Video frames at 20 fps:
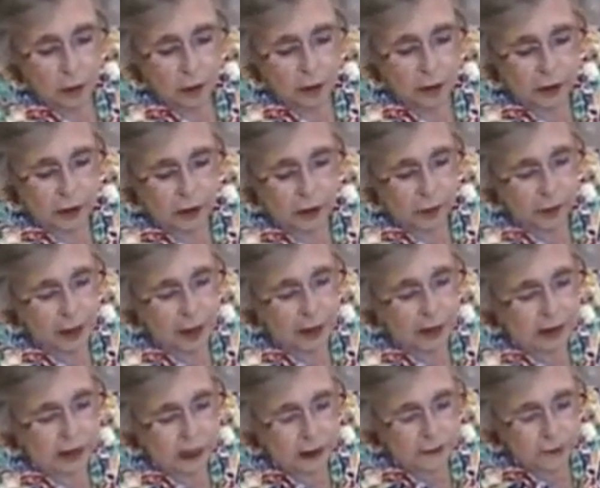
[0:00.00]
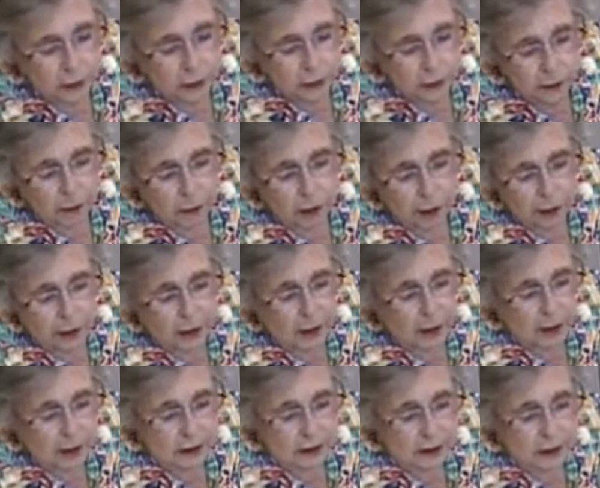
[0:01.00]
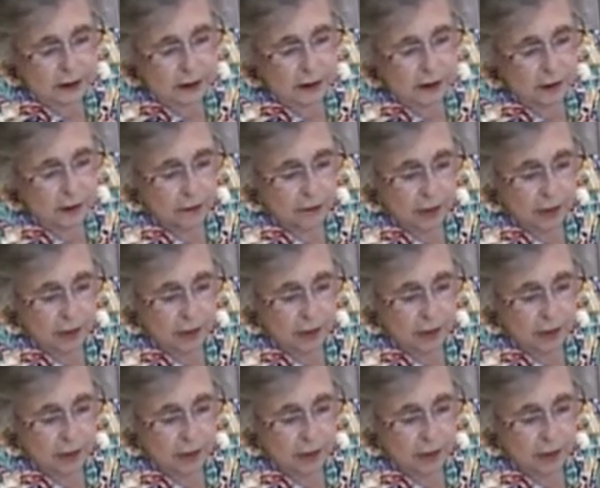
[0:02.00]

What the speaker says: with your basket full of buds,